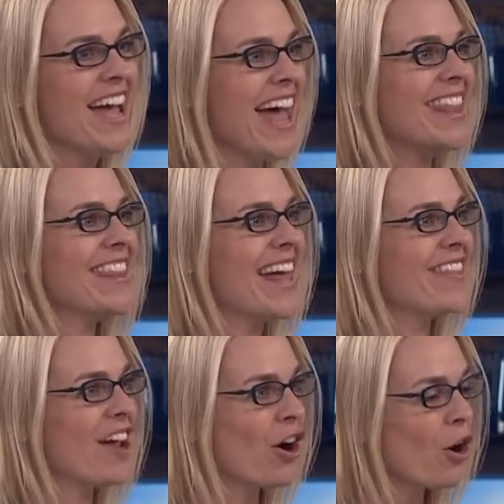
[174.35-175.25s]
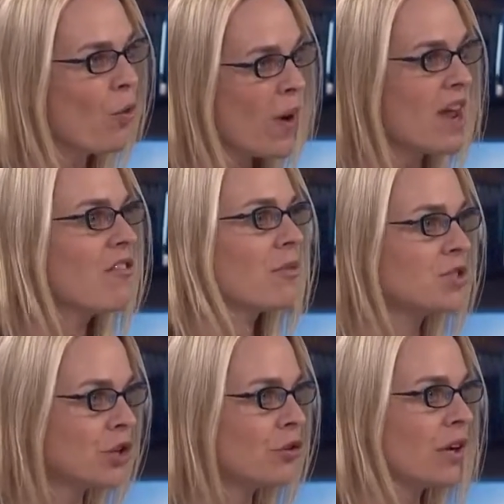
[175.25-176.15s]
and that they are away from
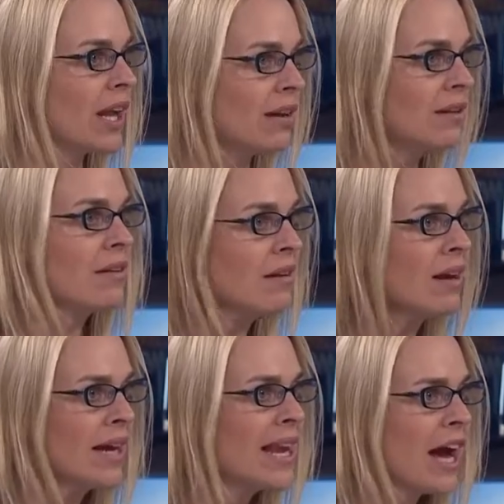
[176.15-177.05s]
children and